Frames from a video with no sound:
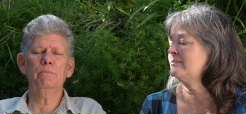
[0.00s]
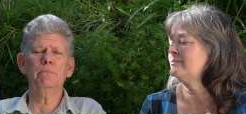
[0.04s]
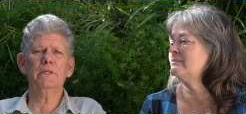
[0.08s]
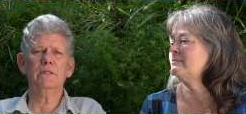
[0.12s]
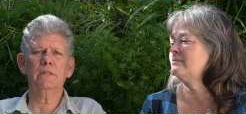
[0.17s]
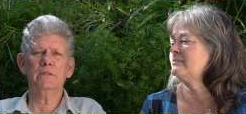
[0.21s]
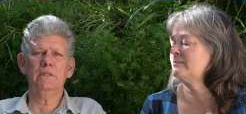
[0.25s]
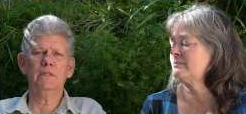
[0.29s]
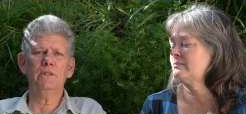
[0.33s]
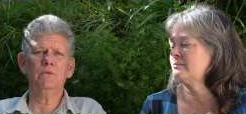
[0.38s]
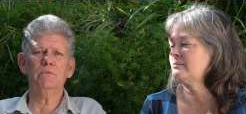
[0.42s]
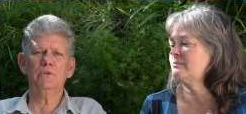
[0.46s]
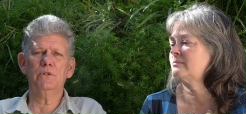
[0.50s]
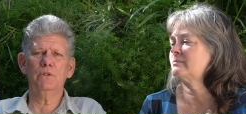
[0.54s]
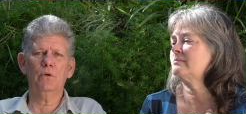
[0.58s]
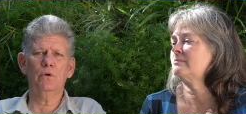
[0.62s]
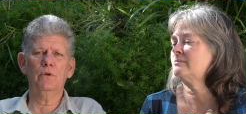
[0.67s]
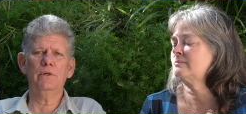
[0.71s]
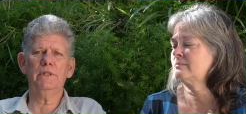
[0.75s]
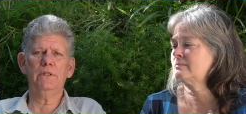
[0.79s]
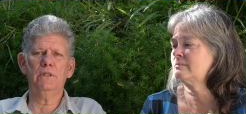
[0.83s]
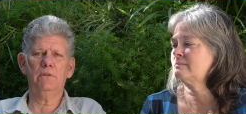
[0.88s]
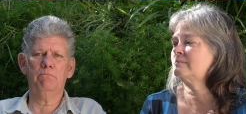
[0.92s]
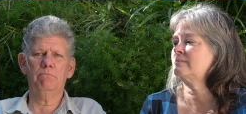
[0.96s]
Speaker 1: because it was
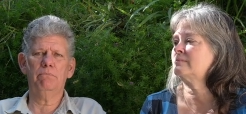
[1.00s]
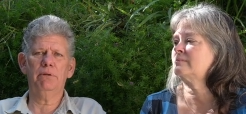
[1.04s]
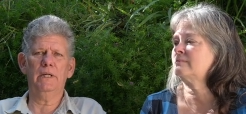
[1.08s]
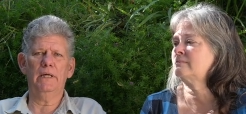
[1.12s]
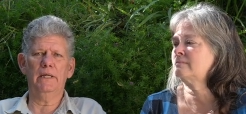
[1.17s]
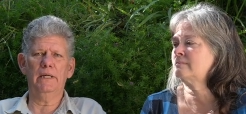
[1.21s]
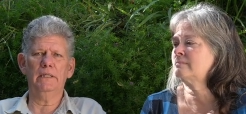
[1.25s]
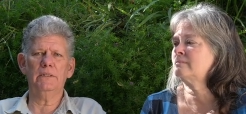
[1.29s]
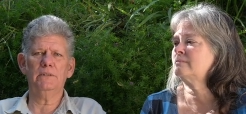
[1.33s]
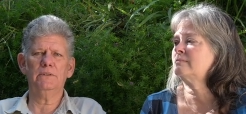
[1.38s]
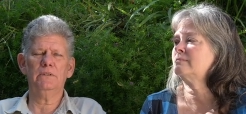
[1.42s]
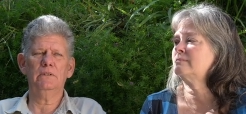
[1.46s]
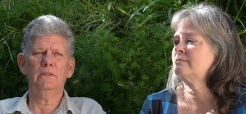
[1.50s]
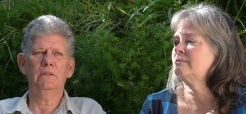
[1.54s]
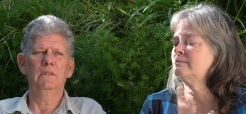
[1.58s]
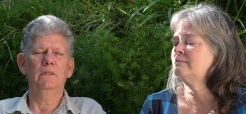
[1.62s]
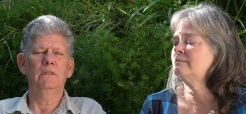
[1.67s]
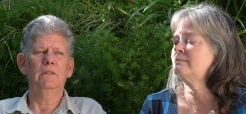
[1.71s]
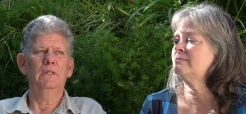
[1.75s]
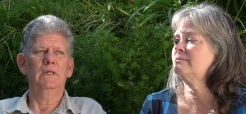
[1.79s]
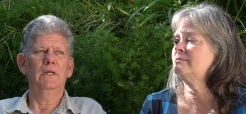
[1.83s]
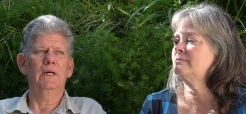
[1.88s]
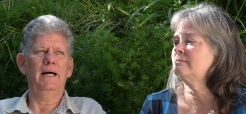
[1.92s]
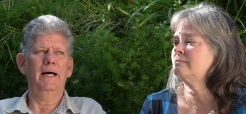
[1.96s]
already in place,
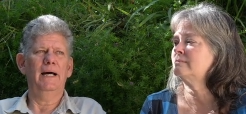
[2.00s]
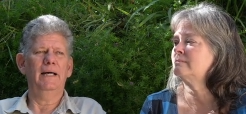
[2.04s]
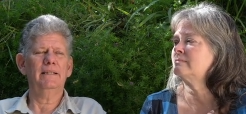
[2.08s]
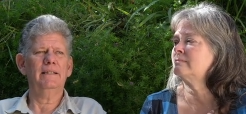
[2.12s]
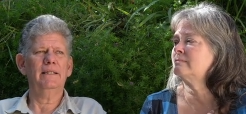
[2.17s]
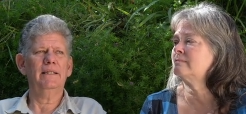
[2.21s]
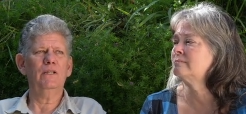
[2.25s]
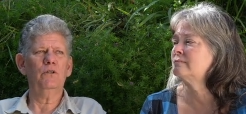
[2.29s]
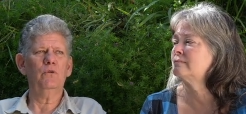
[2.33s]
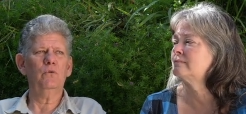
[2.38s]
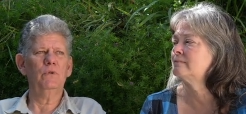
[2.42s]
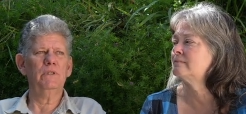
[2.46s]
mm-hmm. I think